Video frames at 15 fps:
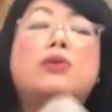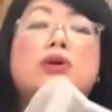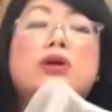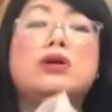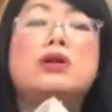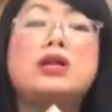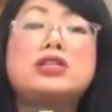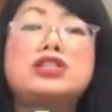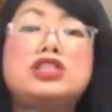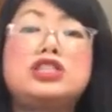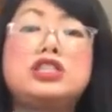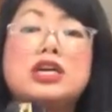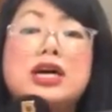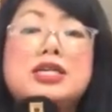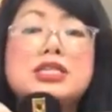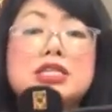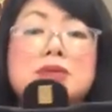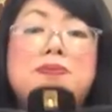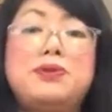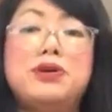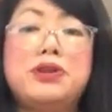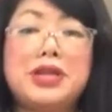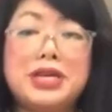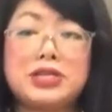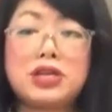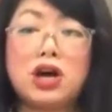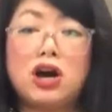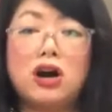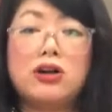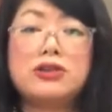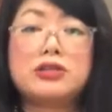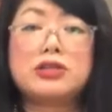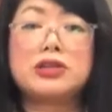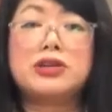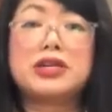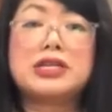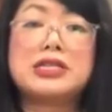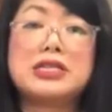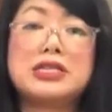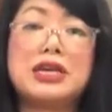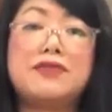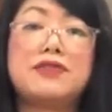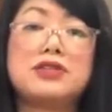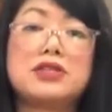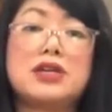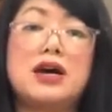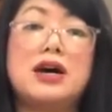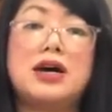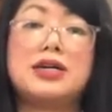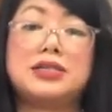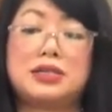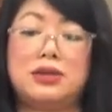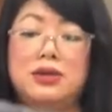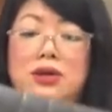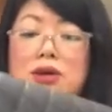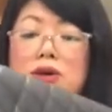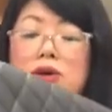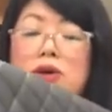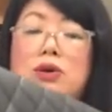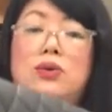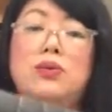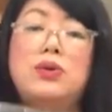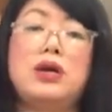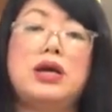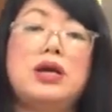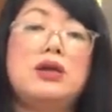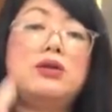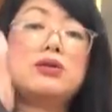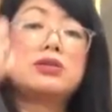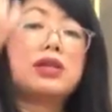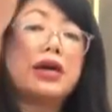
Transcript: will just put this on so you can see for size what it looks